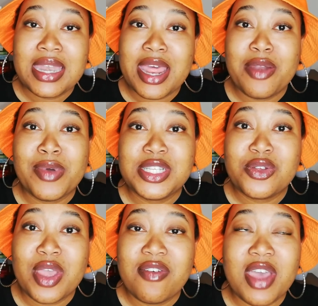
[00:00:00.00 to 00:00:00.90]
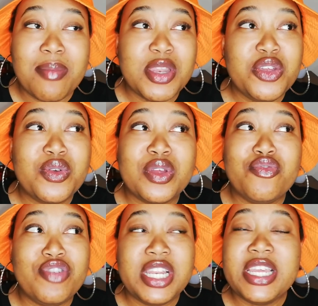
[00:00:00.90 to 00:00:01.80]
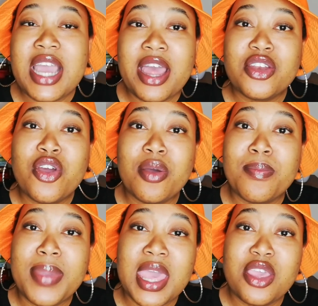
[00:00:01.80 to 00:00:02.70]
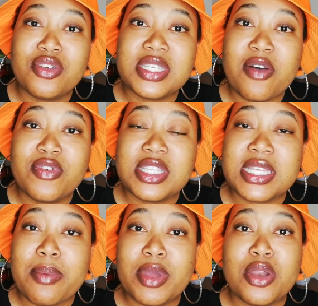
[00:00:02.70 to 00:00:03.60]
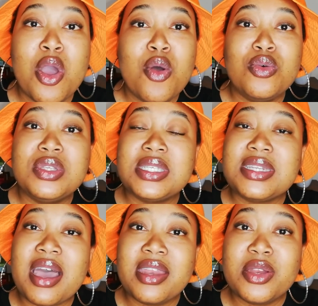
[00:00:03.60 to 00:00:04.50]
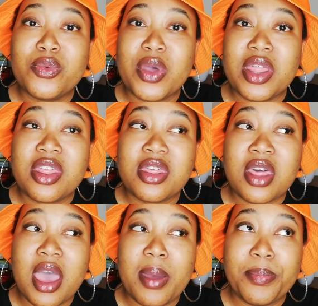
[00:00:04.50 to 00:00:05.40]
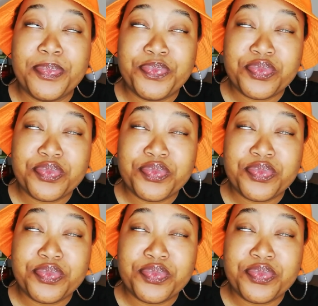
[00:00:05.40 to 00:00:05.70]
none whatsoever i mean you really can't compare yourself with someone who started with um